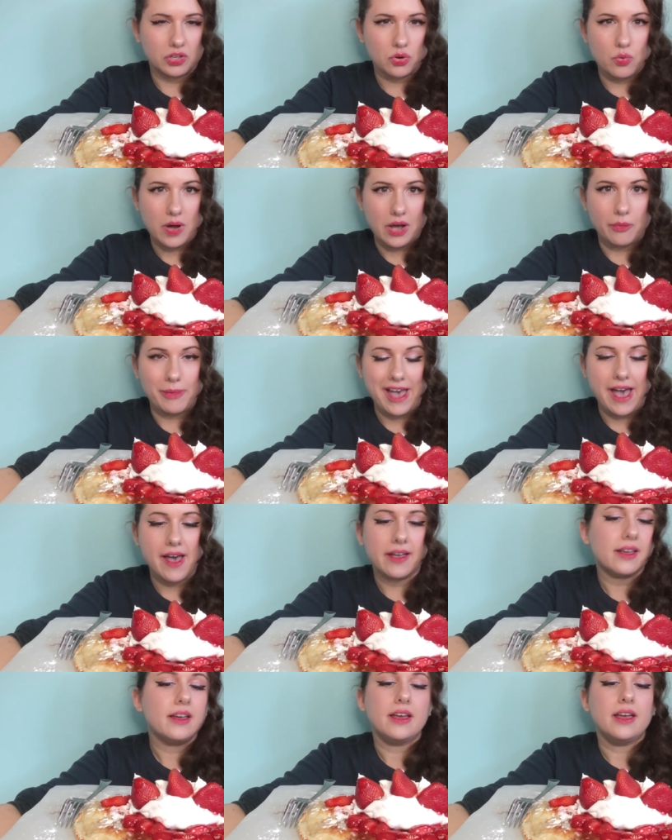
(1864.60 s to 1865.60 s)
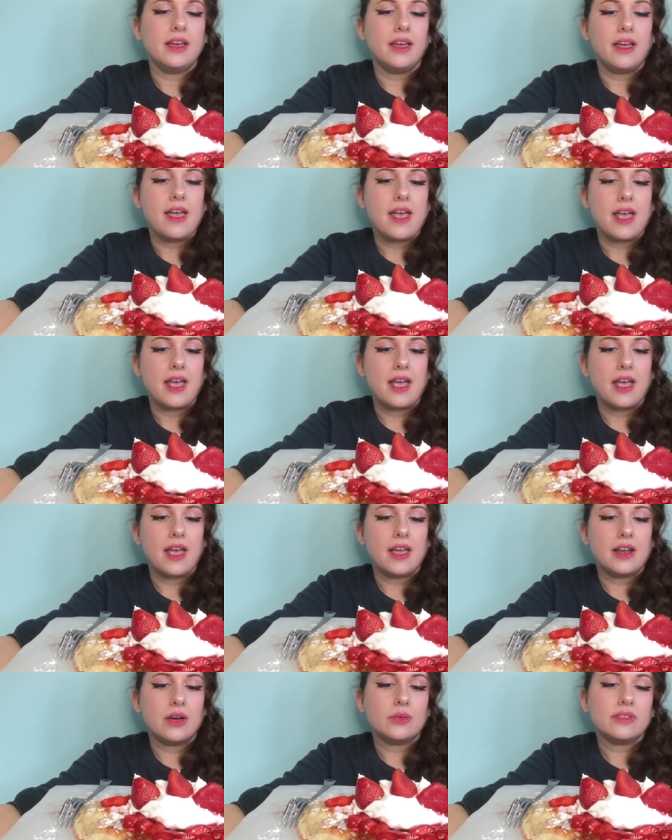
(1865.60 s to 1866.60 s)
little while back,
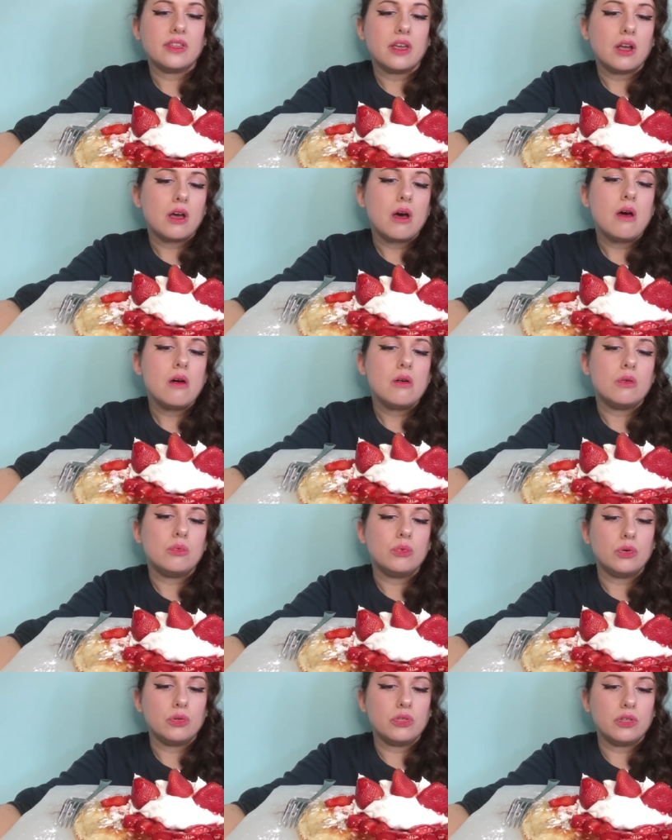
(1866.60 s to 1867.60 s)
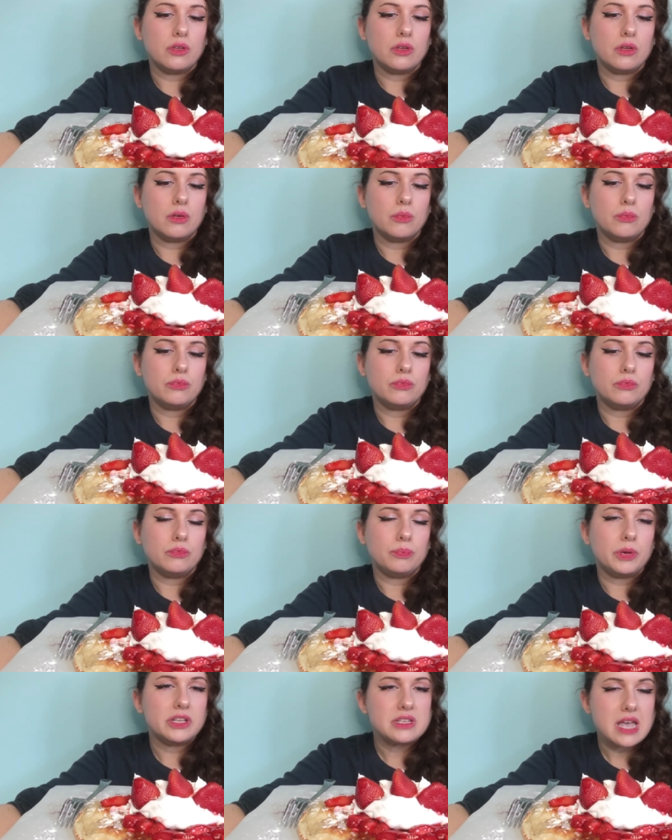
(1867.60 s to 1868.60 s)
and I was like, oh, well, the
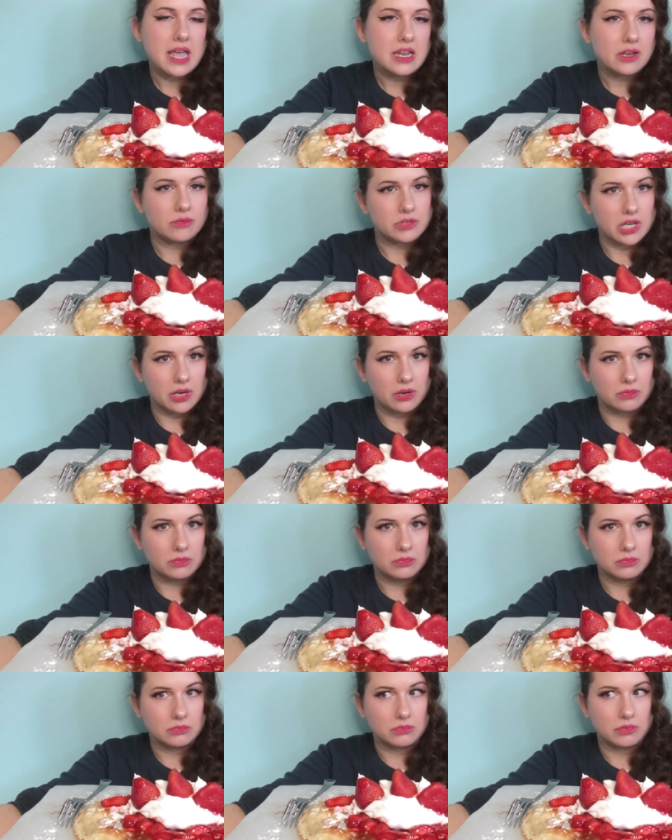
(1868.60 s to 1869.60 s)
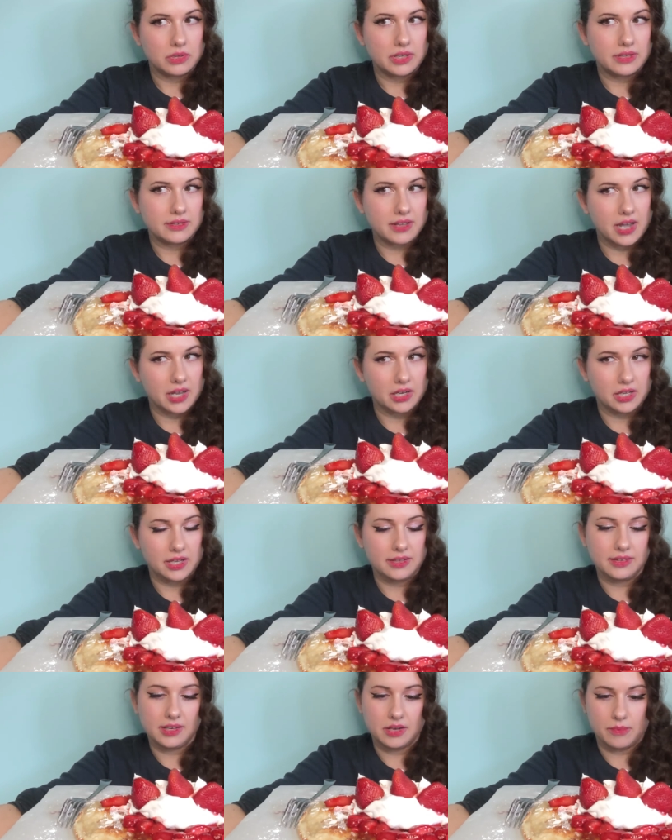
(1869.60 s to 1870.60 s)
potato dough is kind of
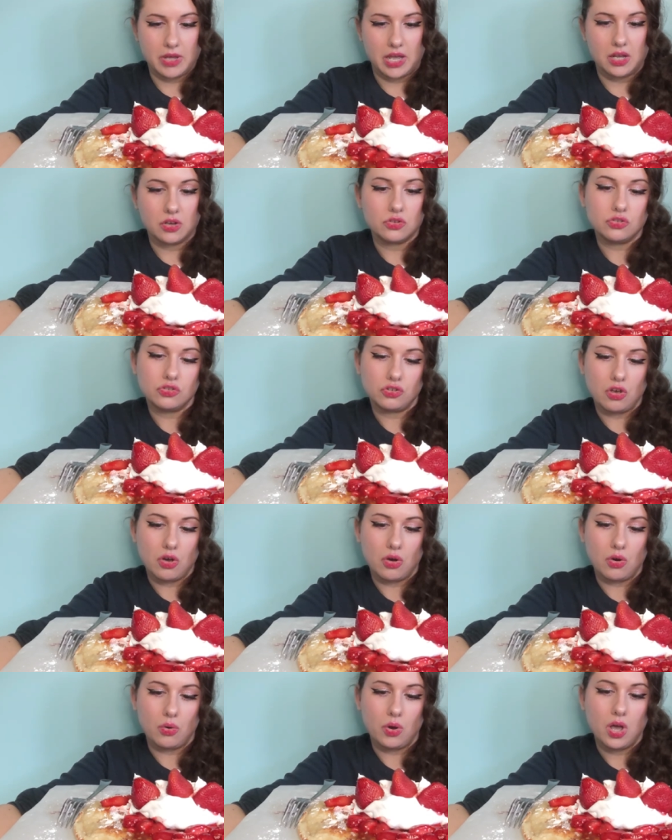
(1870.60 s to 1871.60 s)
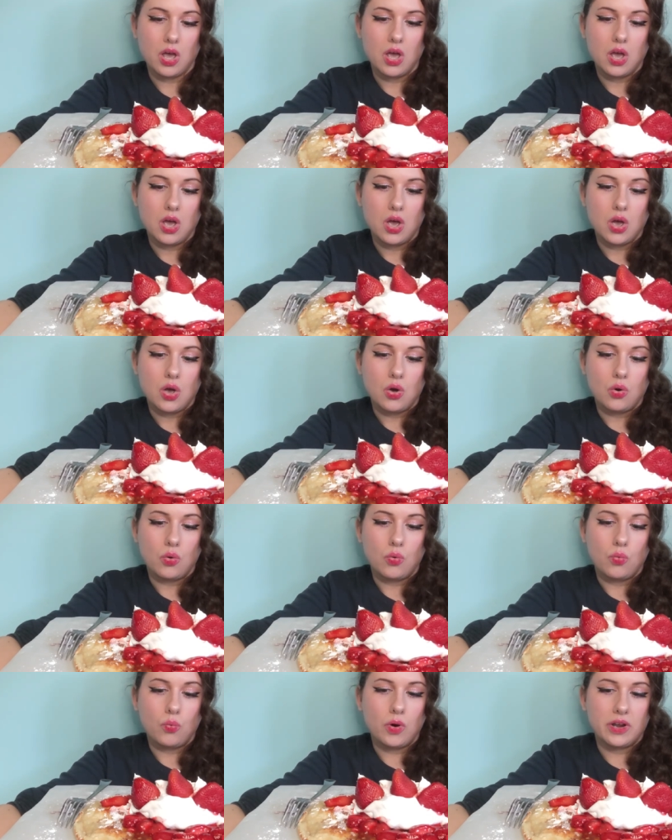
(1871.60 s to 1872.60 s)
easy to make. So,
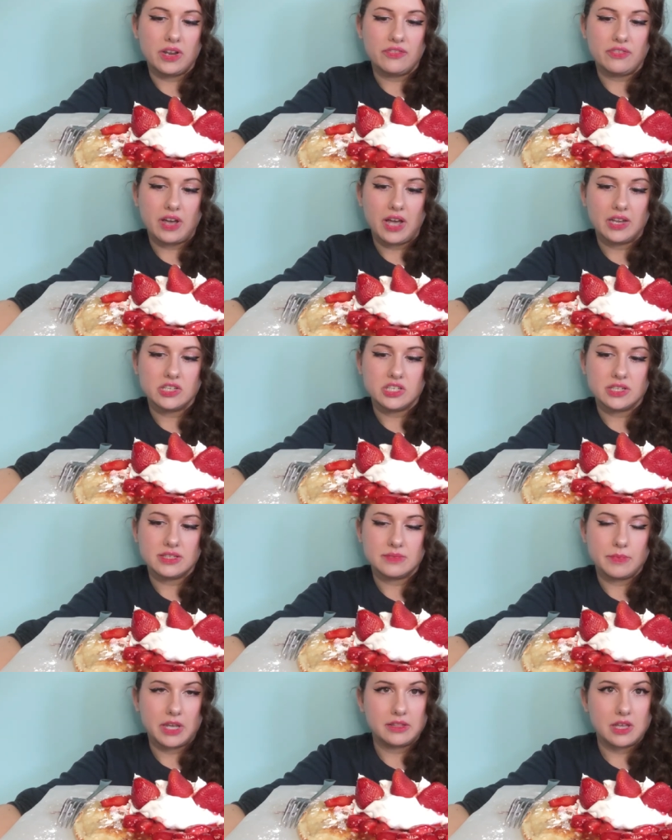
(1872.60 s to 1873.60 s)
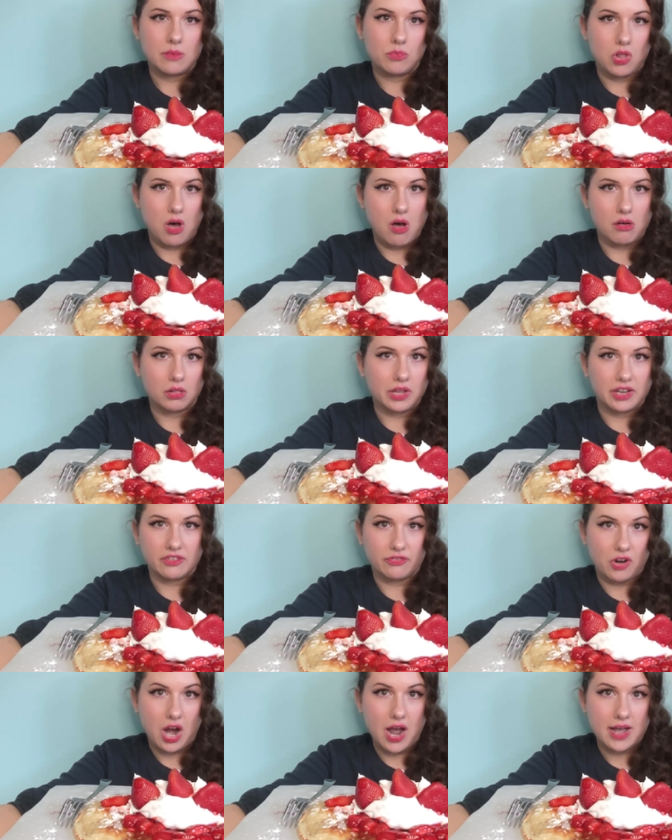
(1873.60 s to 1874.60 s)
what if I just made them long
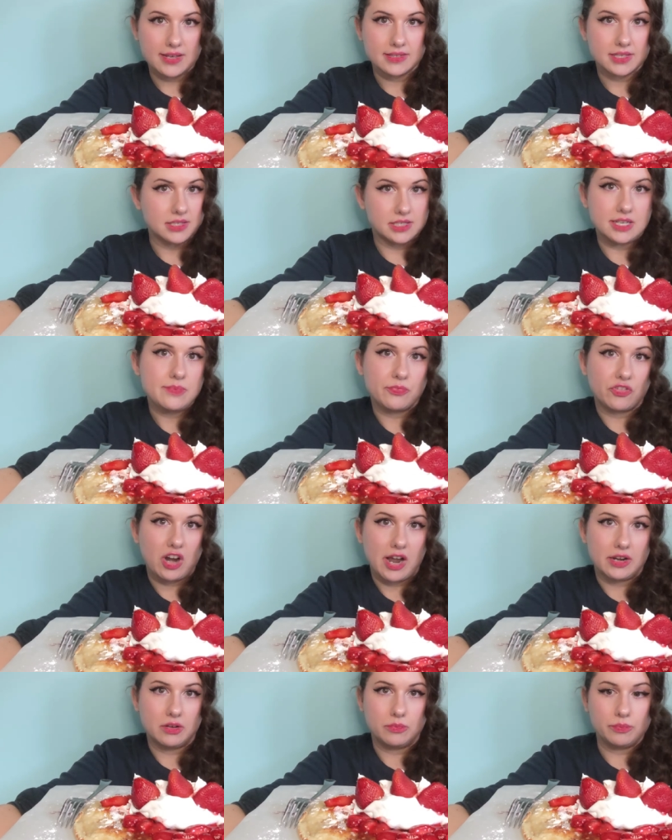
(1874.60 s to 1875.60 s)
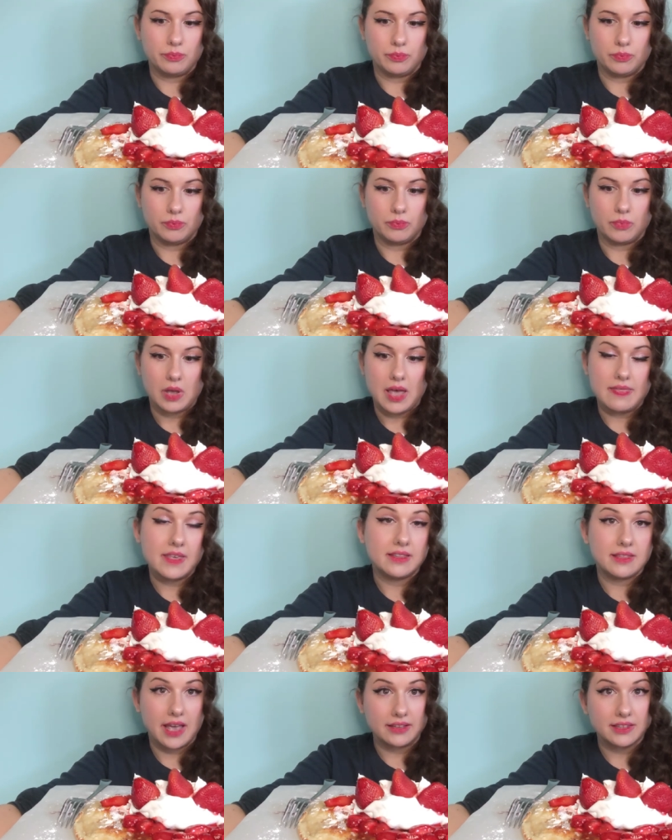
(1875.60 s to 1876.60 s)
like fries and deep fried them? And
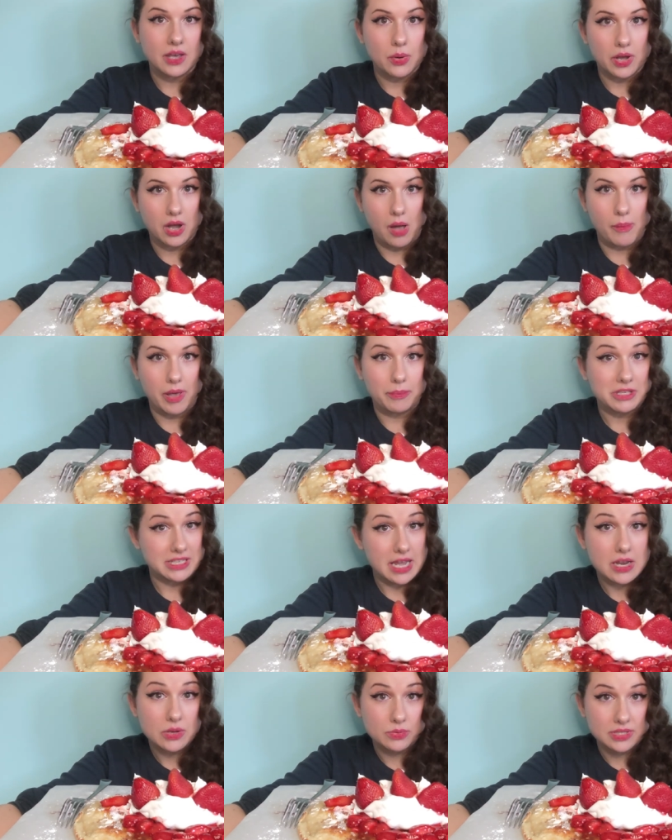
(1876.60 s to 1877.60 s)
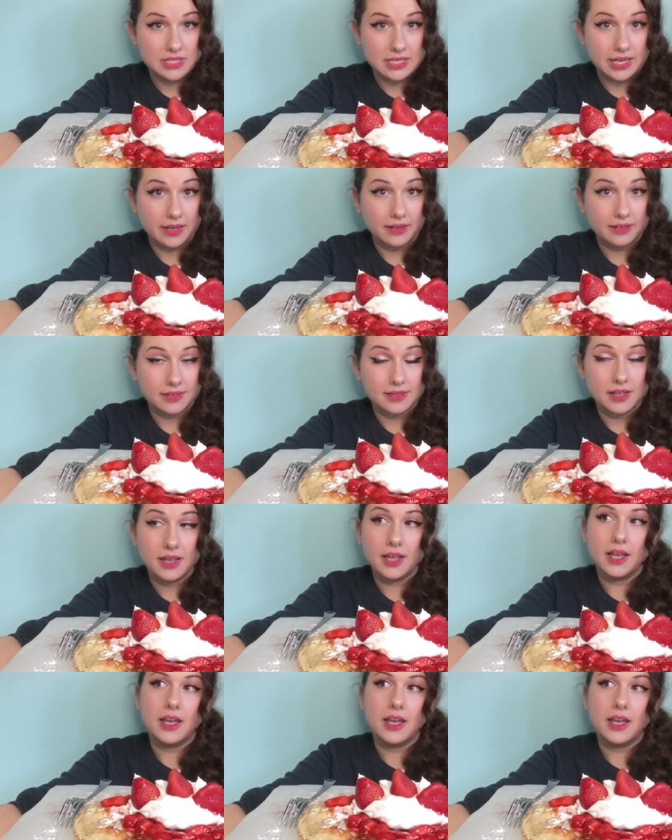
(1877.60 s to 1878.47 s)
then that's how I got my potato sticks.